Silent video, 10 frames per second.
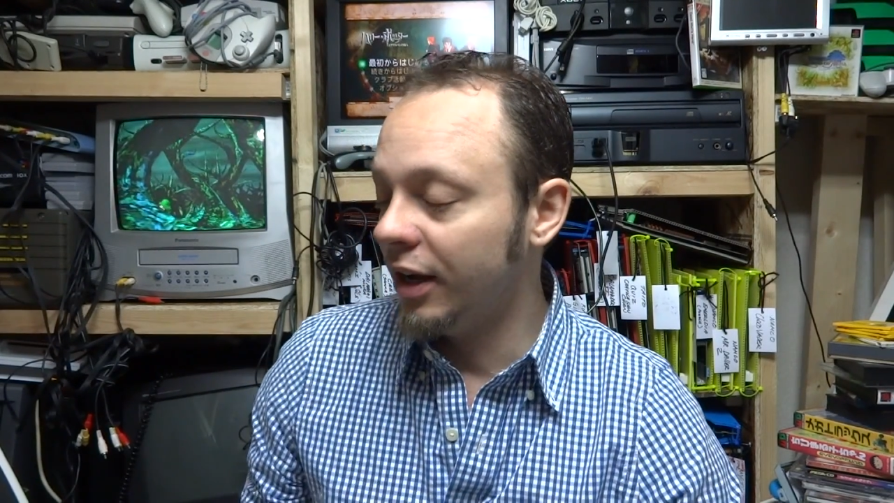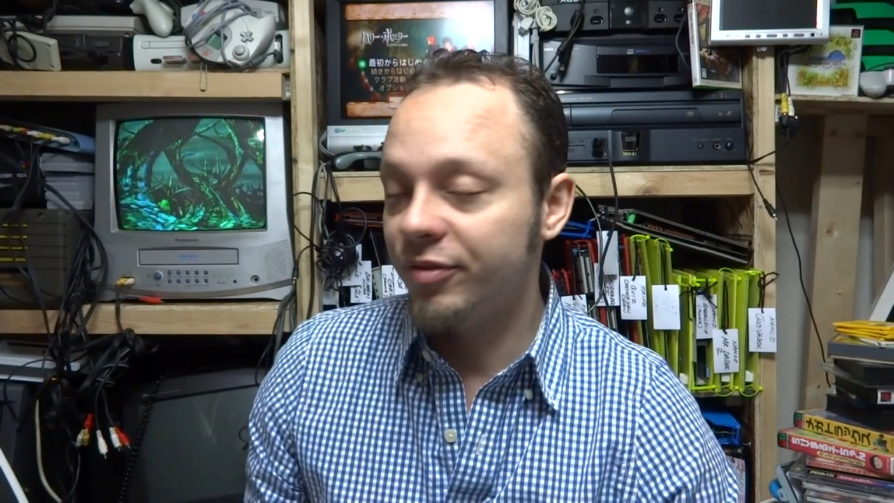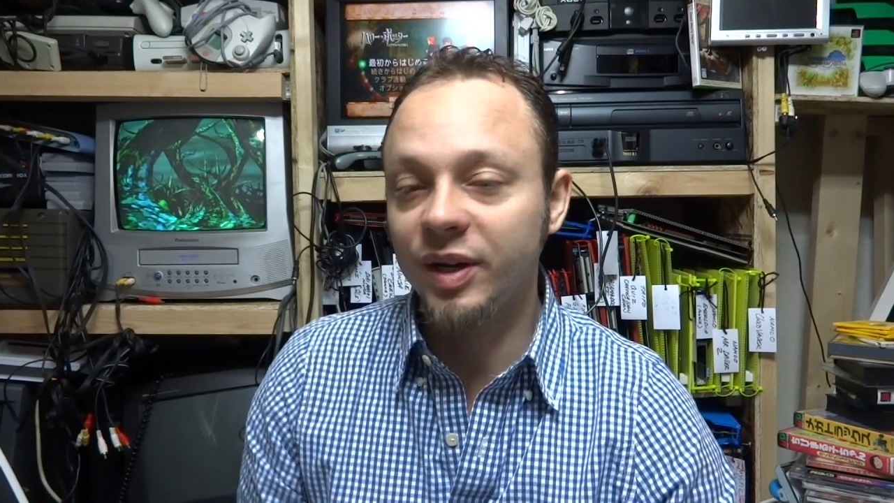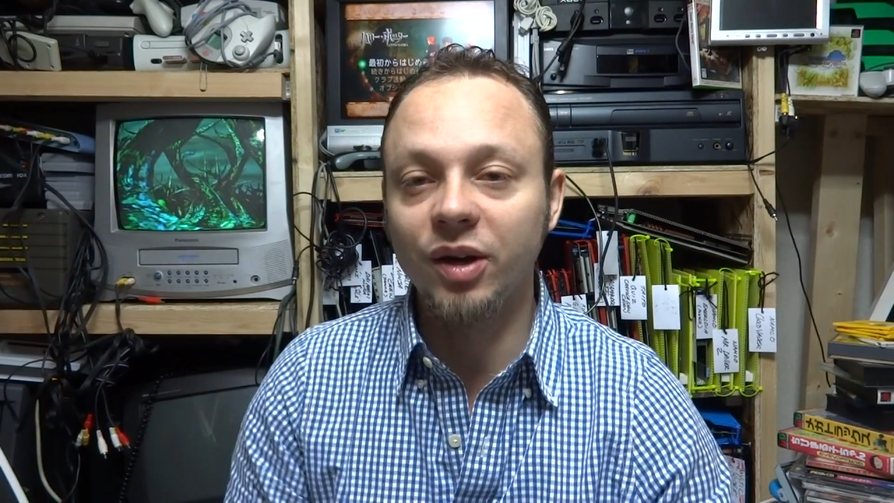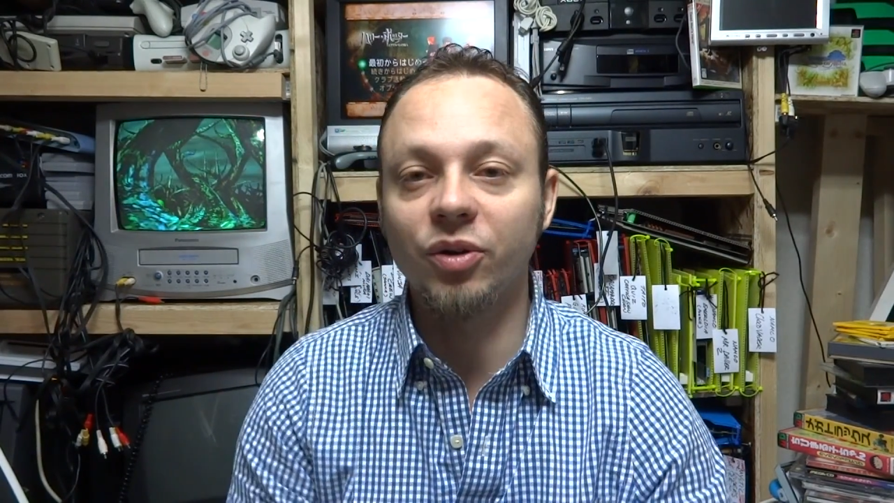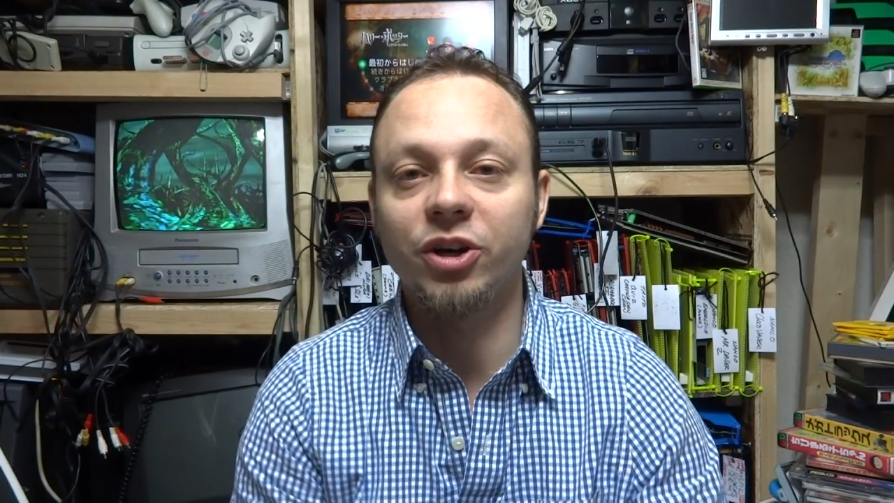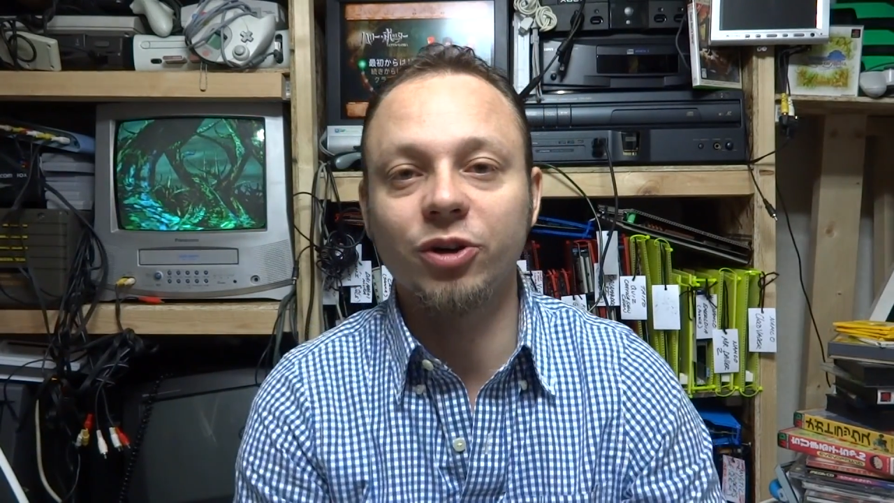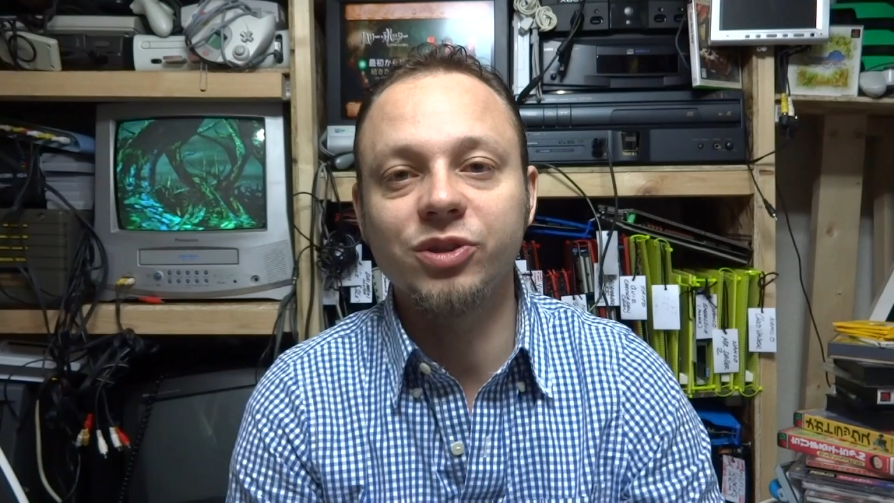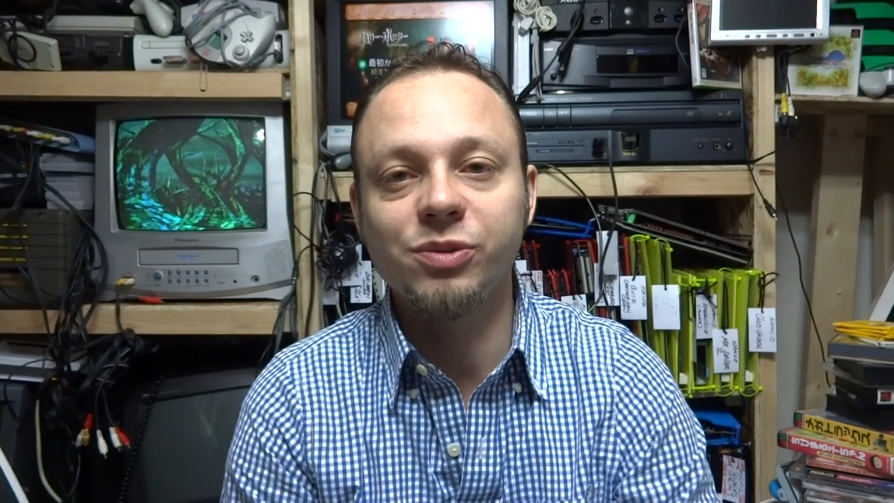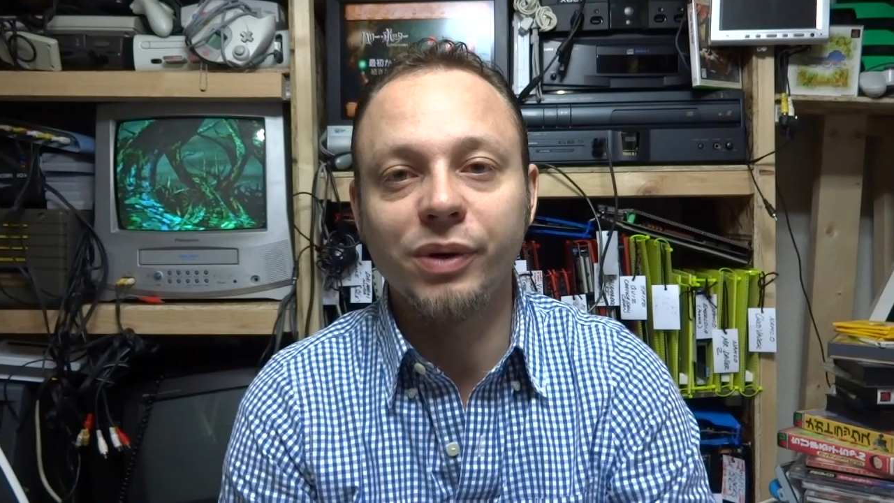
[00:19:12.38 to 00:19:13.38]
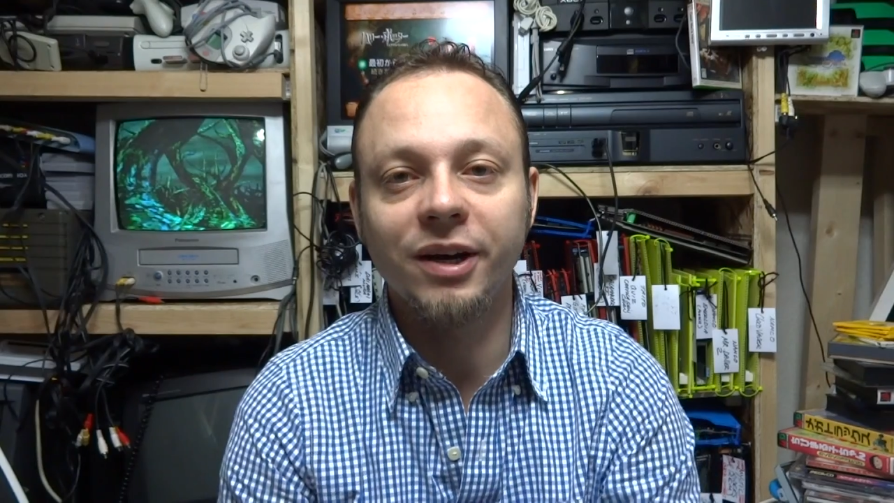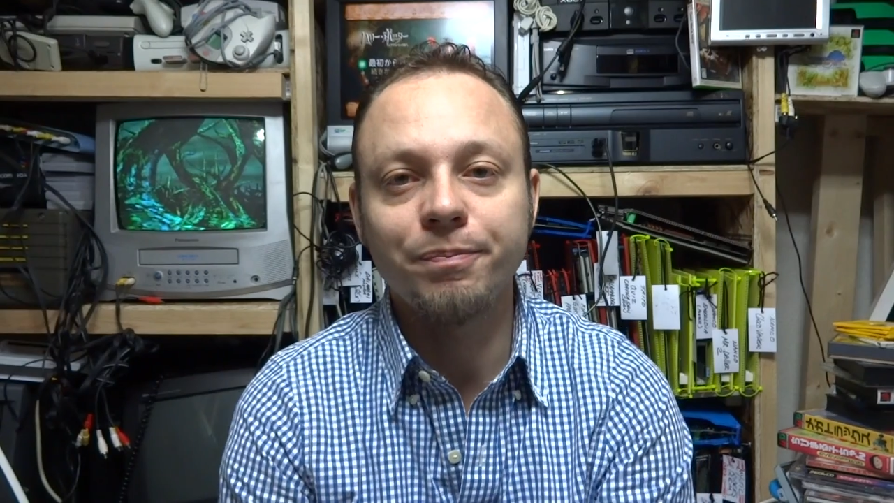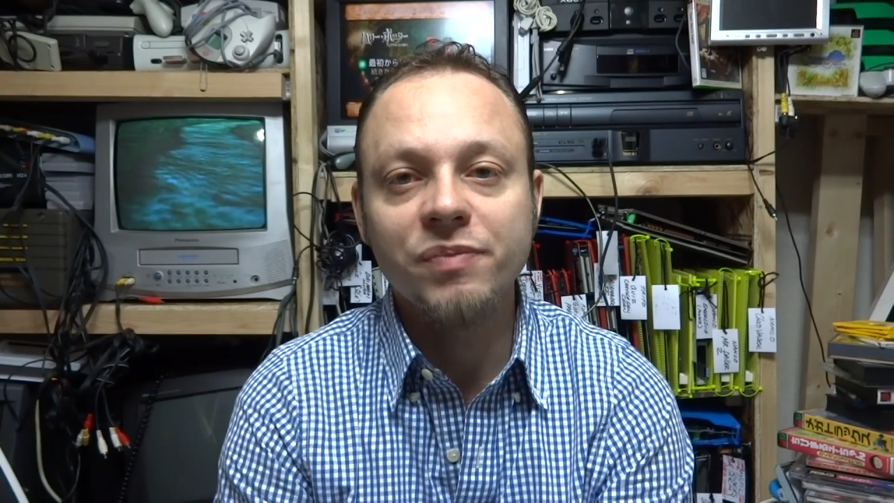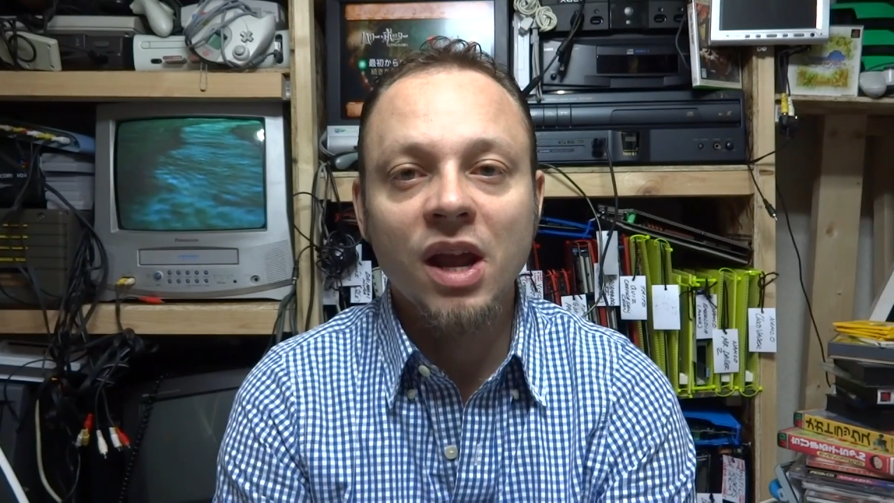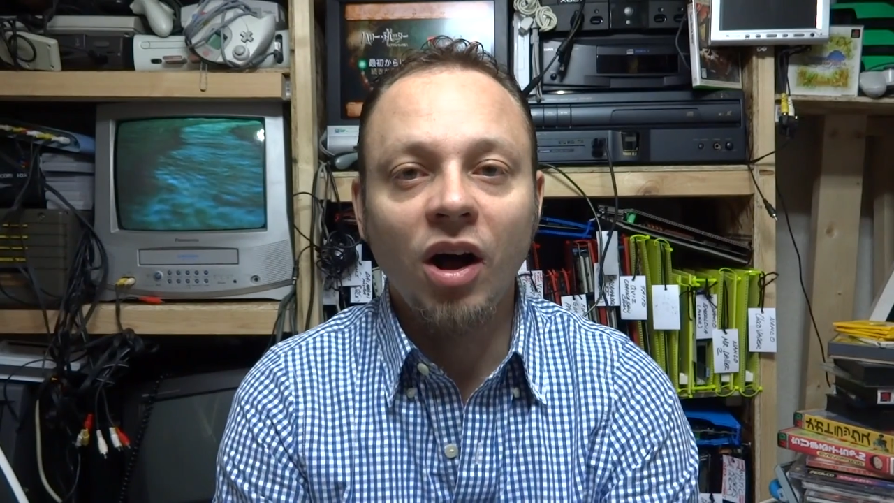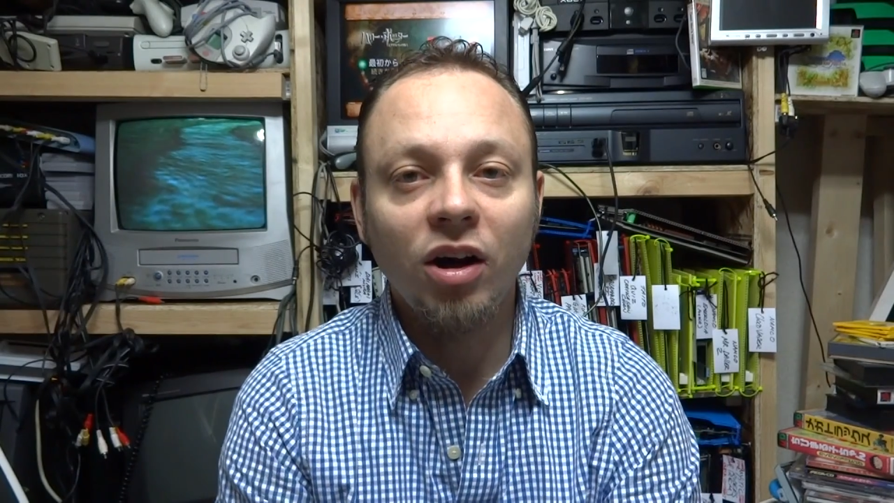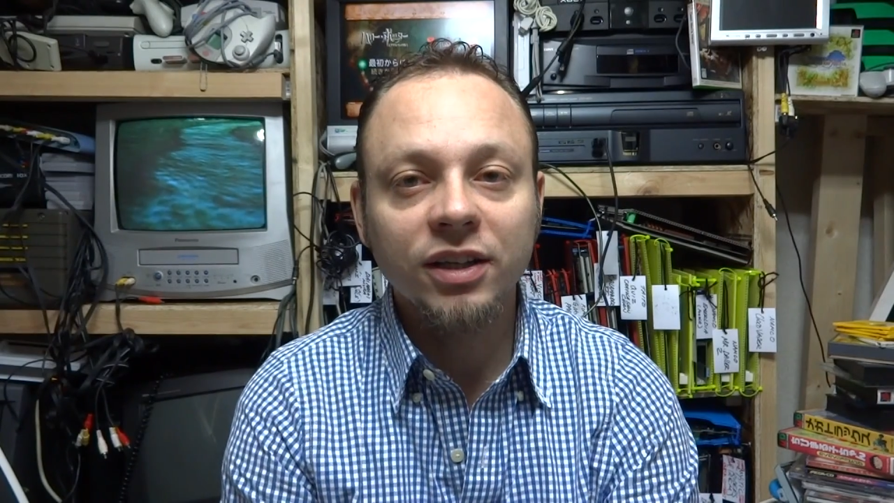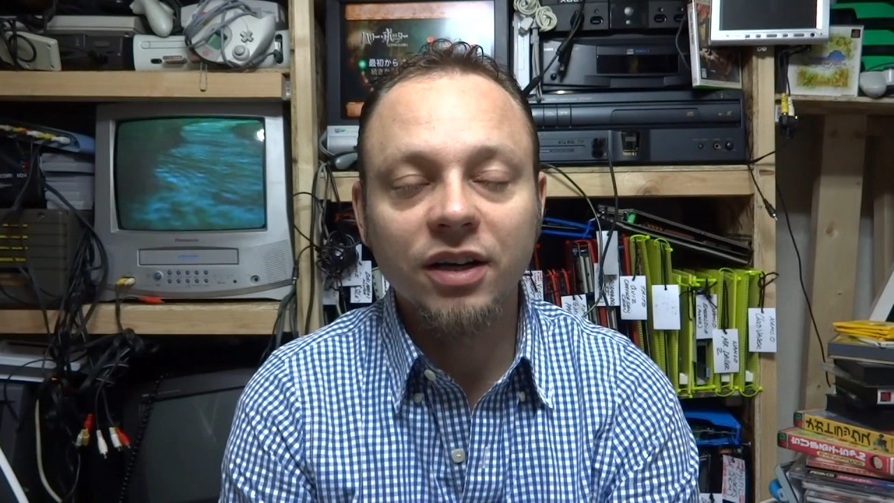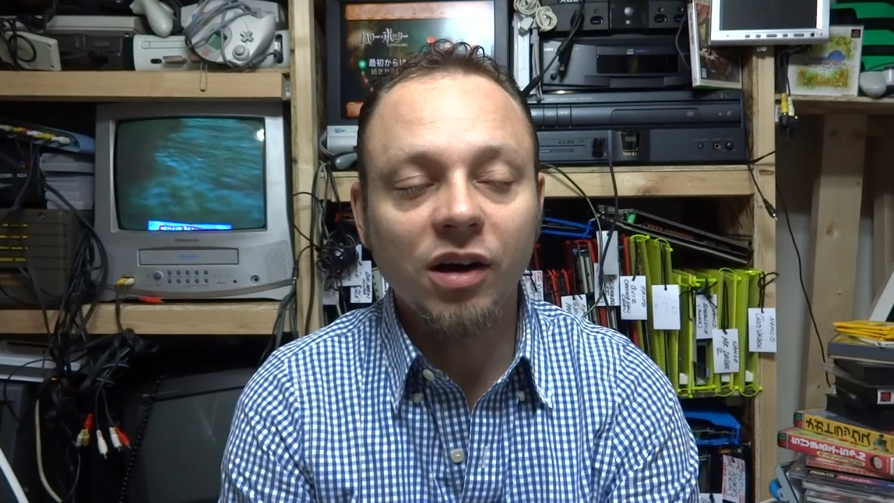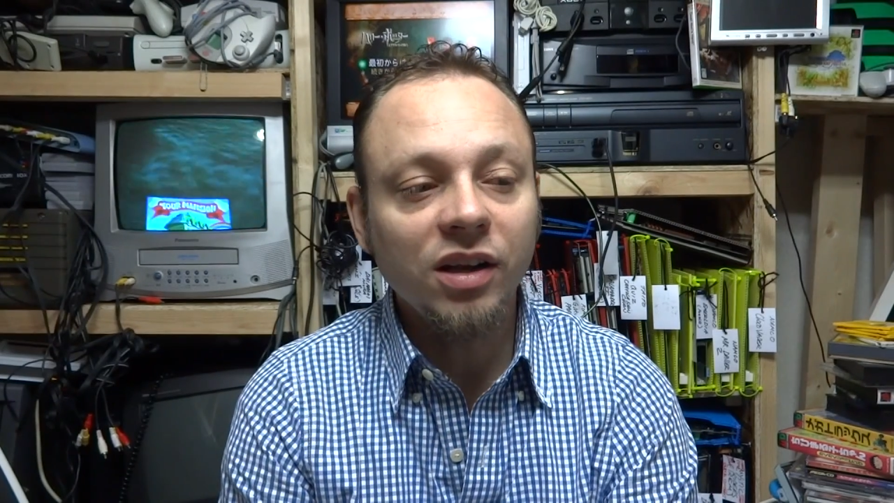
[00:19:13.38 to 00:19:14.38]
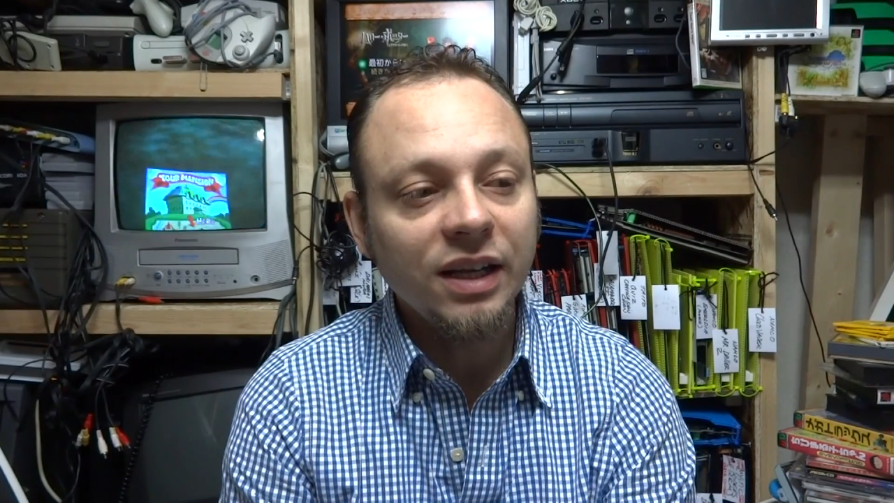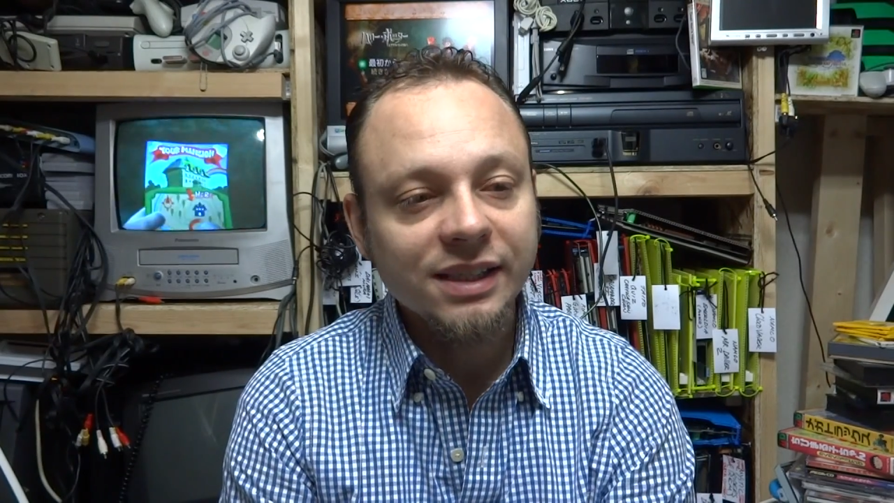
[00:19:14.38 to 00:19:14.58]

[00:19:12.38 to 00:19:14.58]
video goes, but all in all,